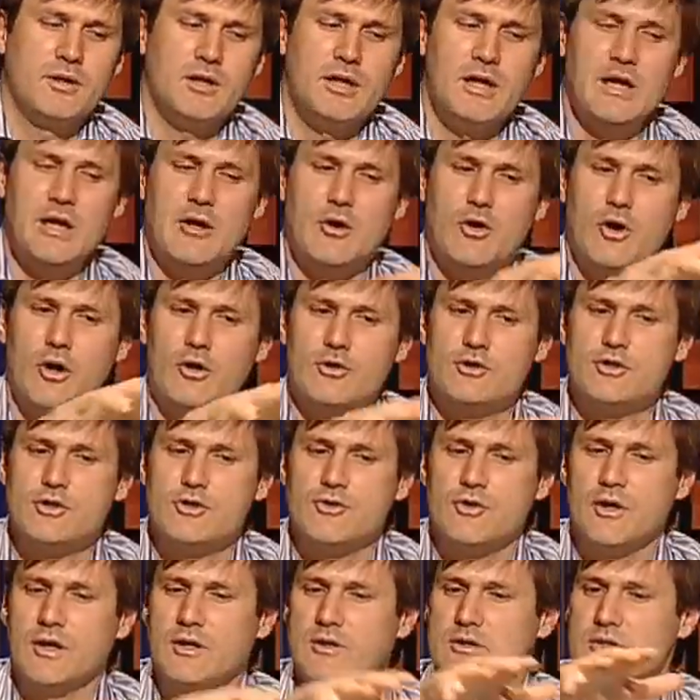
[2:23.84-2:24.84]
key
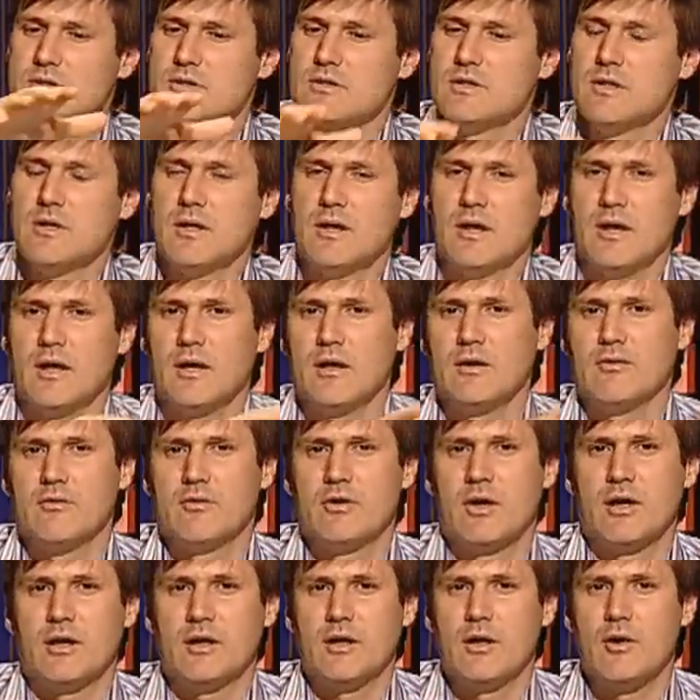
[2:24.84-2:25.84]
constraints in
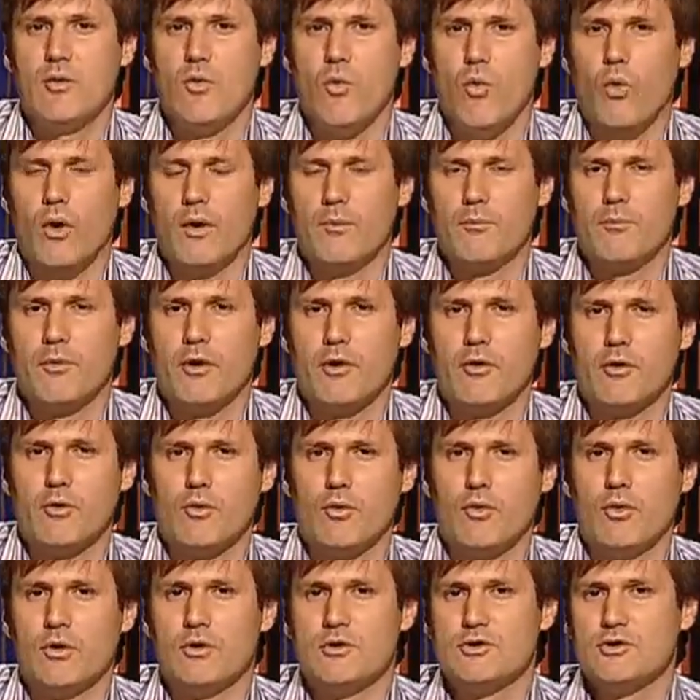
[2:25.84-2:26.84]
taking one
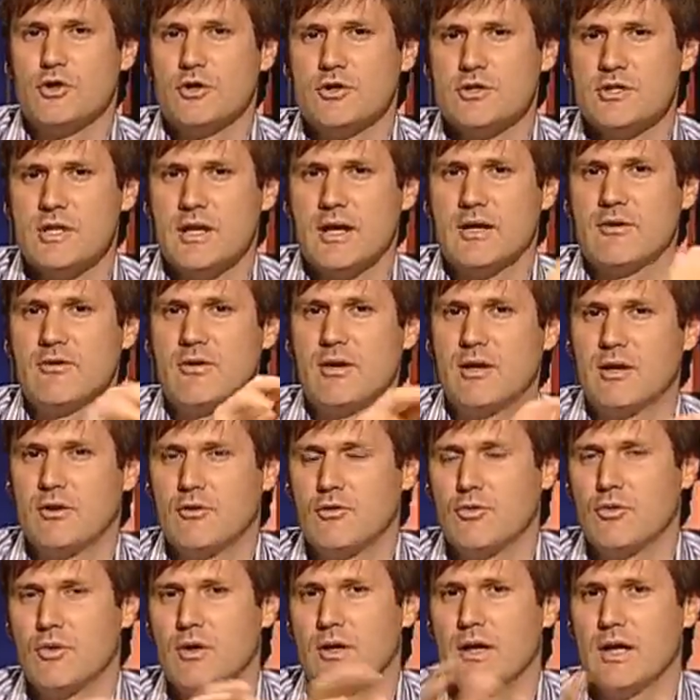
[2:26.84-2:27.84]
protocol and translating
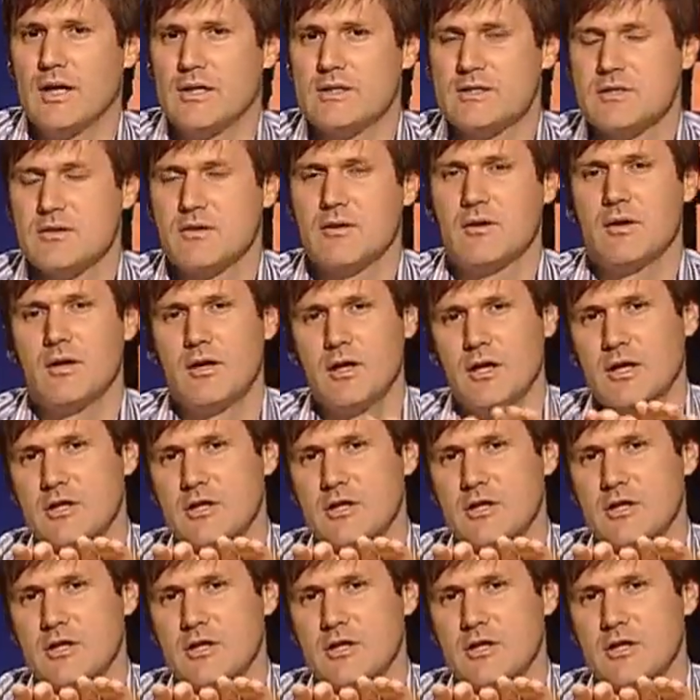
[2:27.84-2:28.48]
it to a next.